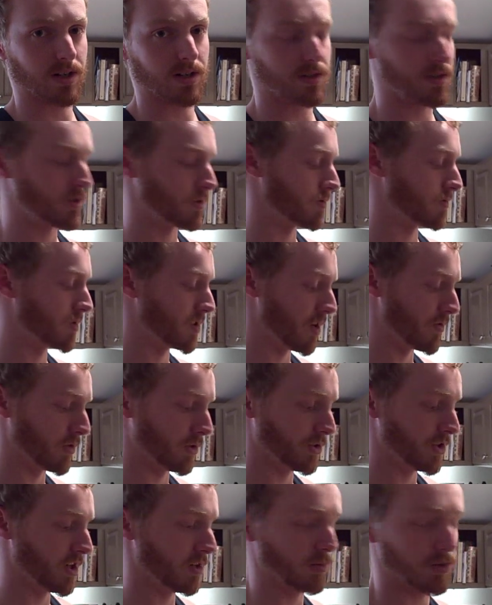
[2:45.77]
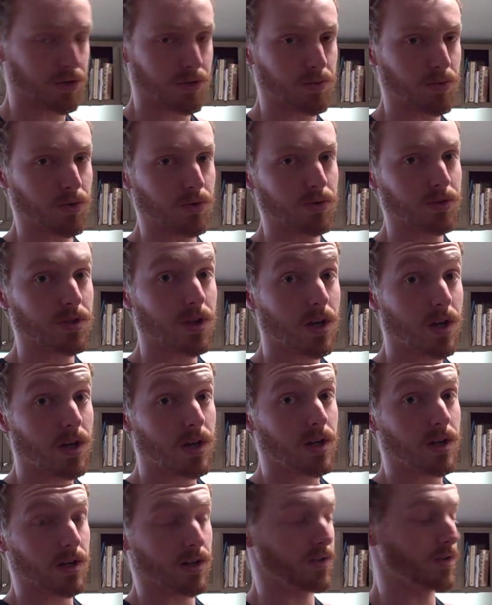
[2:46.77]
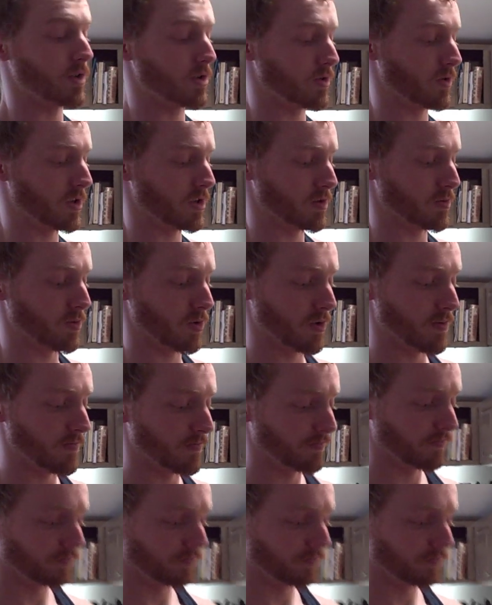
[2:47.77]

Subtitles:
and it's several tablespoons in this recipe.